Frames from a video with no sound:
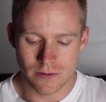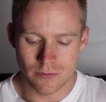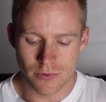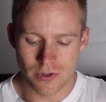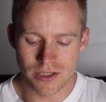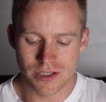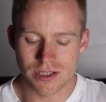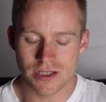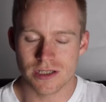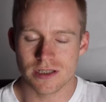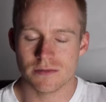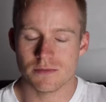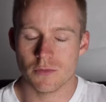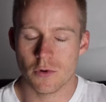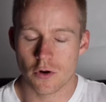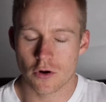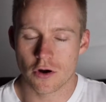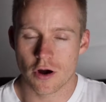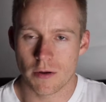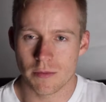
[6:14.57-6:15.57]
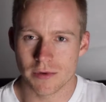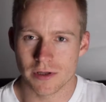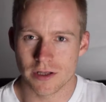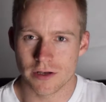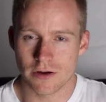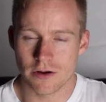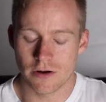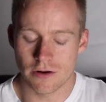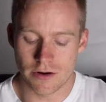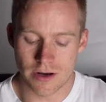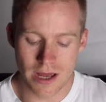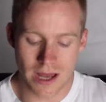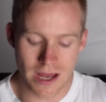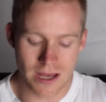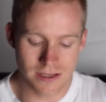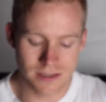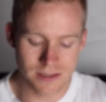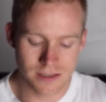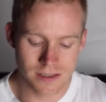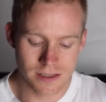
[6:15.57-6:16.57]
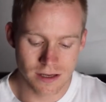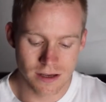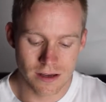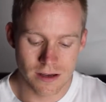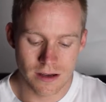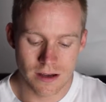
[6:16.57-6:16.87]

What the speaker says: which is more commonly known as